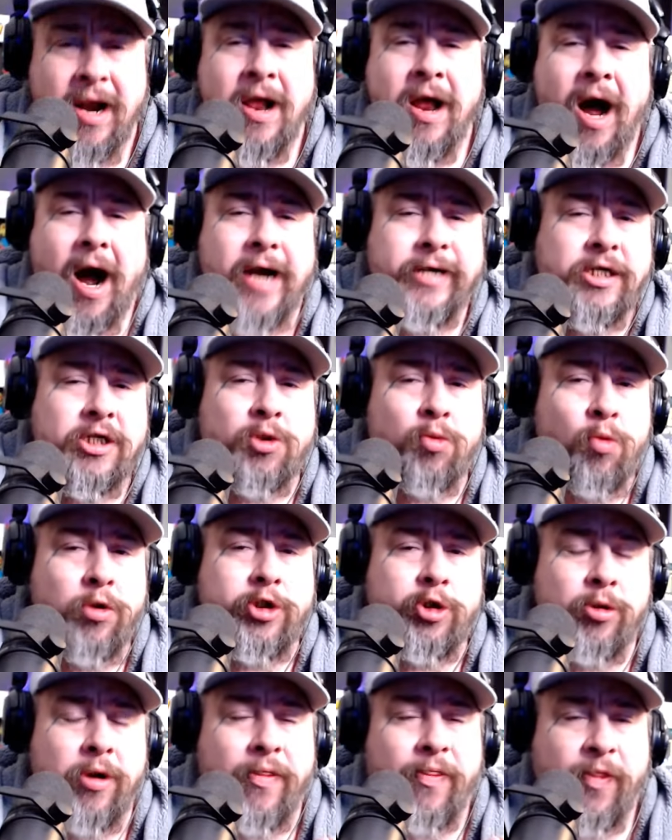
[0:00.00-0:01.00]
I just want you
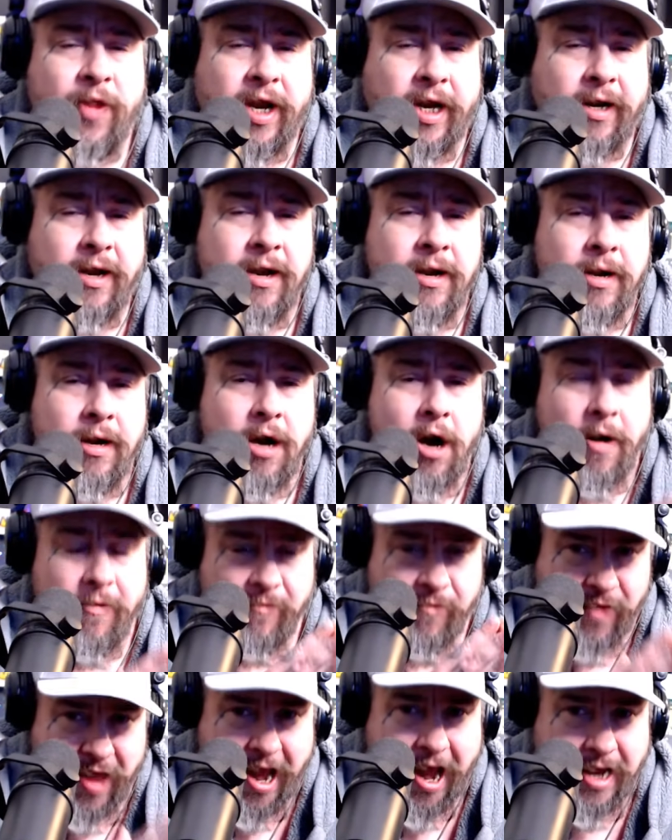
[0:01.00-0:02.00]
to think of
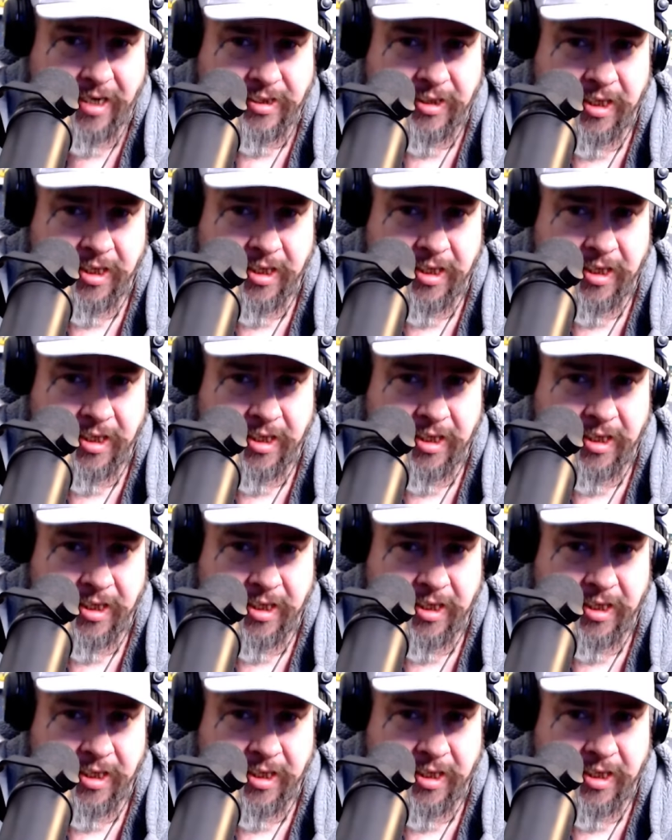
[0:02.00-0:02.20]
that.